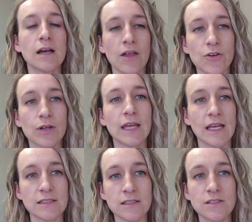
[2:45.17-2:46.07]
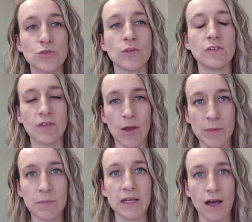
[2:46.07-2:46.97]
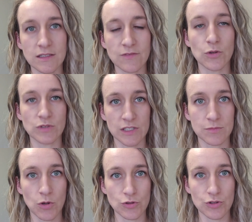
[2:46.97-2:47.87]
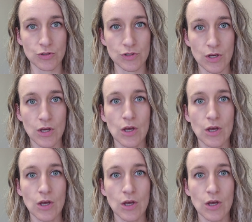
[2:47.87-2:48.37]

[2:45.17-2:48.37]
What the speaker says: other cases to have developed because of those exposures.